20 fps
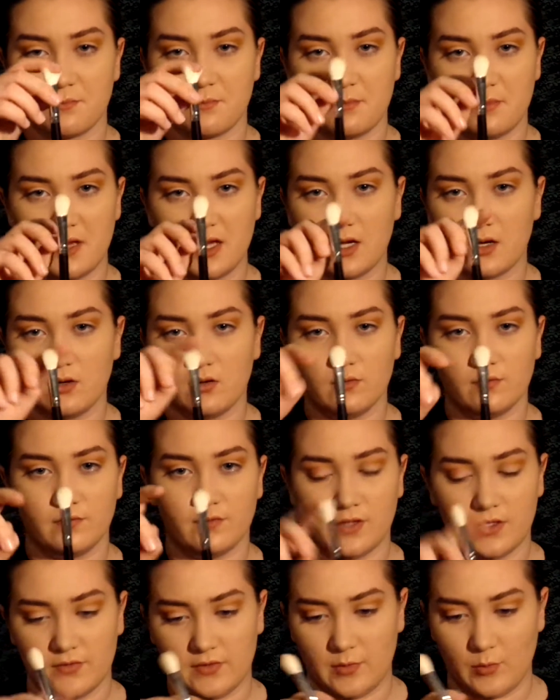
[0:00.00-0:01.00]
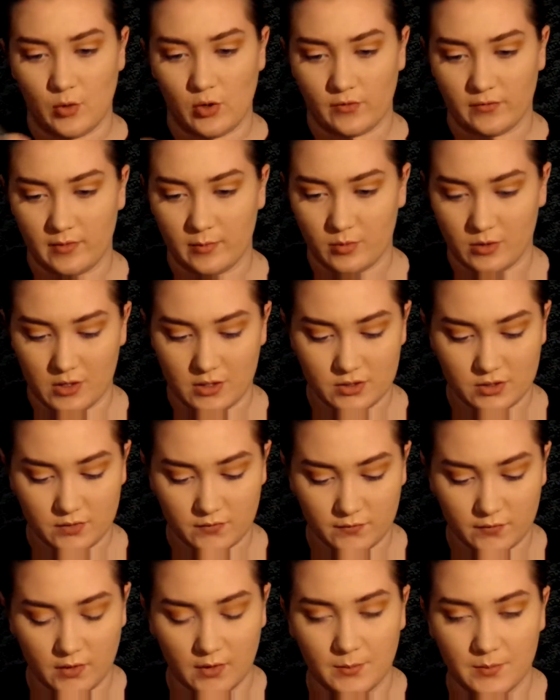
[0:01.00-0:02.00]
big old fluffy Morphe brush
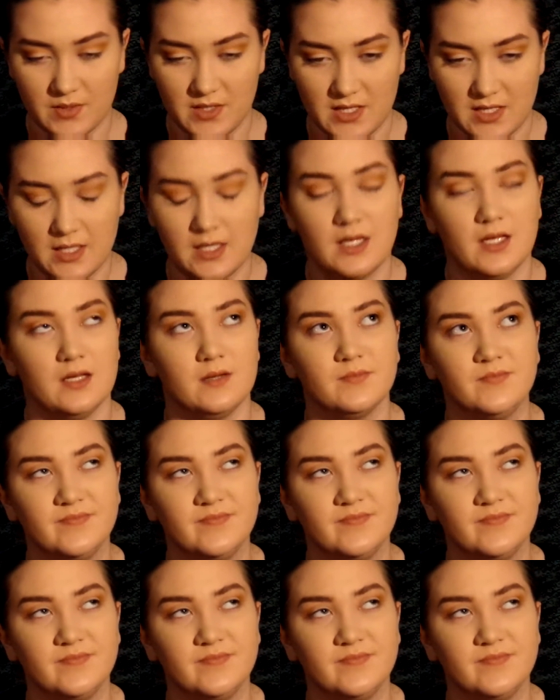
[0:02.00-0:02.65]
from the